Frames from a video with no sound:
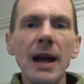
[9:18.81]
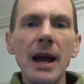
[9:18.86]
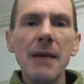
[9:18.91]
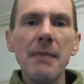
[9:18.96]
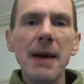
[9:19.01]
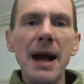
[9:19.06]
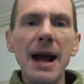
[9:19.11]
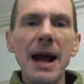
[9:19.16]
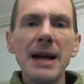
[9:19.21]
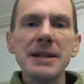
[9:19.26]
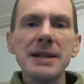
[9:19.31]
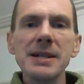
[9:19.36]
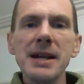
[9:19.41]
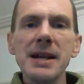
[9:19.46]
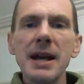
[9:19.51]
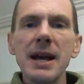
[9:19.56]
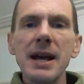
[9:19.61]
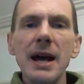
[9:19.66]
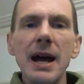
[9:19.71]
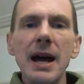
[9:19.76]
Um, and
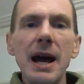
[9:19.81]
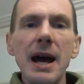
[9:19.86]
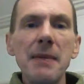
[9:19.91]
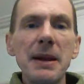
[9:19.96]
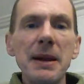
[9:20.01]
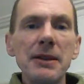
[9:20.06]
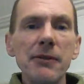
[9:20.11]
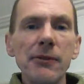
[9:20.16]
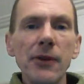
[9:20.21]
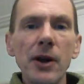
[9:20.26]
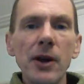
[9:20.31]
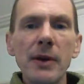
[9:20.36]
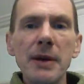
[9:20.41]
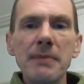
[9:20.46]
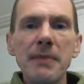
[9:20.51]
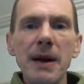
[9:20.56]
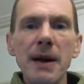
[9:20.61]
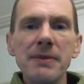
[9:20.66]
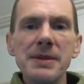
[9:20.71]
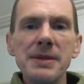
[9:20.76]
um, in the
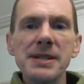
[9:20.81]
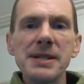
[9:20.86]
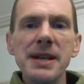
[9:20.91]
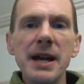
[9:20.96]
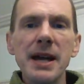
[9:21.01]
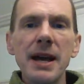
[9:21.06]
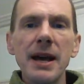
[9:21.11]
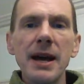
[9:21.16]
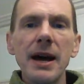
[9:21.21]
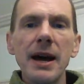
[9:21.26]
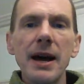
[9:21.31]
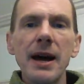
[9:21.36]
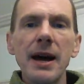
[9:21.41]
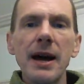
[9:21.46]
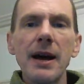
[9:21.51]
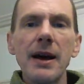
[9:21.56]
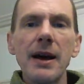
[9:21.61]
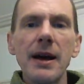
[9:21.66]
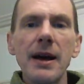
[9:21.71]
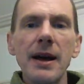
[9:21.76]
following months,
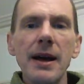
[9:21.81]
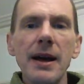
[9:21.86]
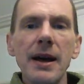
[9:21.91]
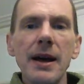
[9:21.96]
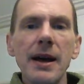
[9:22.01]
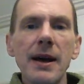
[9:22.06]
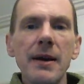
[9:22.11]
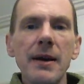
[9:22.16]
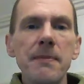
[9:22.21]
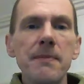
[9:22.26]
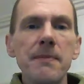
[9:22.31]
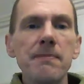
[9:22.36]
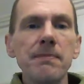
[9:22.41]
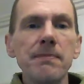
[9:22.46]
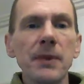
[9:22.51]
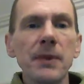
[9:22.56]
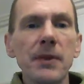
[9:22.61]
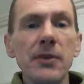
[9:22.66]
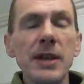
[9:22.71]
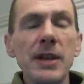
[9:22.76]
uh,
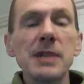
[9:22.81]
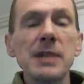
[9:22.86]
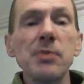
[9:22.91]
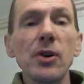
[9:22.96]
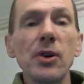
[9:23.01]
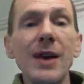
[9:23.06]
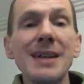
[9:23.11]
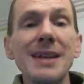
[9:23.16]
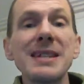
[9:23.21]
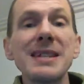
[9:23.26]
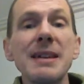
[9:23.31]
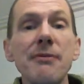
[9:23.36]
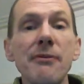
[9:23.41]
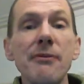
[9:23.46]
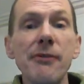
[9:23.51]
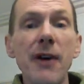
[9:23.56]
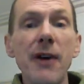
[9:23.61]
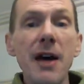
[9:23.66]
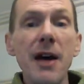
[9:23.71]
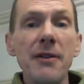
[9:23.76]
um, things progress even
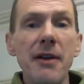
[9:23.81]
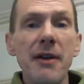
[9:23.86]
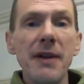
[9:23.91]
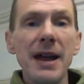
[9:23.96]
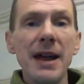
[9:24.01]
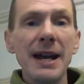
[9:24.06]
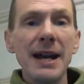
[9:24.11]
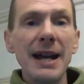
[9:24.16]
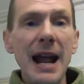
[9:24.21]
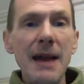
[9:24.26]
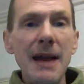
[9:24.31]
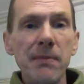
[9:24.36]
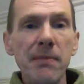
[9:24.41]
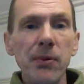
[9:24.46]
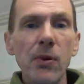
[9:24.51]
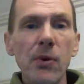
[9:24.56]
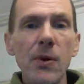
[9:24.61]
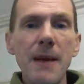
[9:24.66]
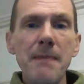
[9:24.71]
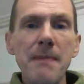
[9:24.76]
further. That in
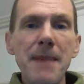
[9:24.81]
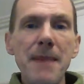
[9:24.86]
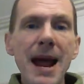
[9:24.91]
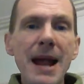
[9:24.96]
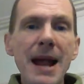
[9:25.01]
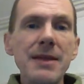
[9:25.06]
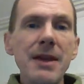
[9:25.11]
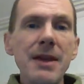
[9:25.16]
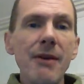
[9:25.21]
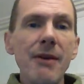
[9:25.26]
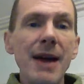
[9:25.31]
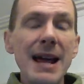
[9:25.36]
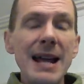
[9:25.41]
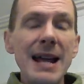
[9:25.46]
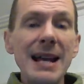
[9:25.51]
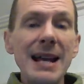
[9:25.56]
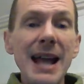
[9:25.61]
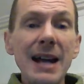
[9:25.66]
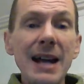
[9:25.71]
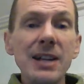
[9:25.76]
April and May, there
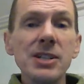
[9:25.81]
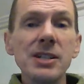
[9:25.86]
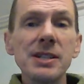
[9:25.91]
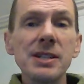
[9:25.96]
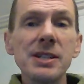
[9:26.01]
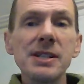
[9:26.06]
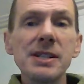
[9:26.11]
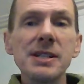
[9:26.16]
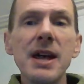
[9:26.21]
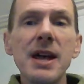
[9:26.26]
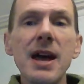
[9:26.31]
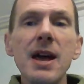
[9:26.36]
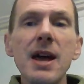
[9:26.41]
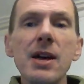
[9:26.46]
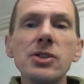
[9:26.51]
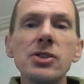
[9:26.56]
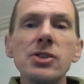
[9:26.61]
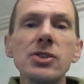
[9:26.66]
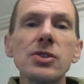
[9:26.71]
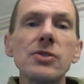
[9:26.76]
are elections
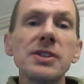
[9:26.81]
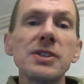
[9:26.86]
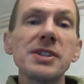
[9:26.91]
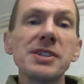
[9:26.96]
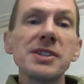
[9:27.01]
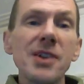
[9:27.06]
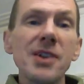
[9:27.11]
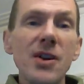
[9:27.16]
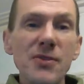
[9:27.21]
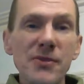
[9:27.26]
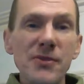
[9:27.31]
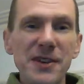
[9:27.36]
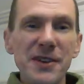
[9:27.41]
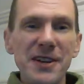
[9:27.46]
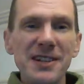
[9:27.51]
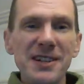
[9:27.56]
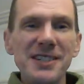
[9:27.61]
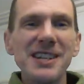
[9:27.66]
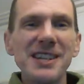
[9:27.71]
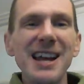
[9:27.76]
to the
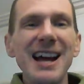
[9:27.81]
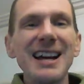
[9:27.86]
Soviet.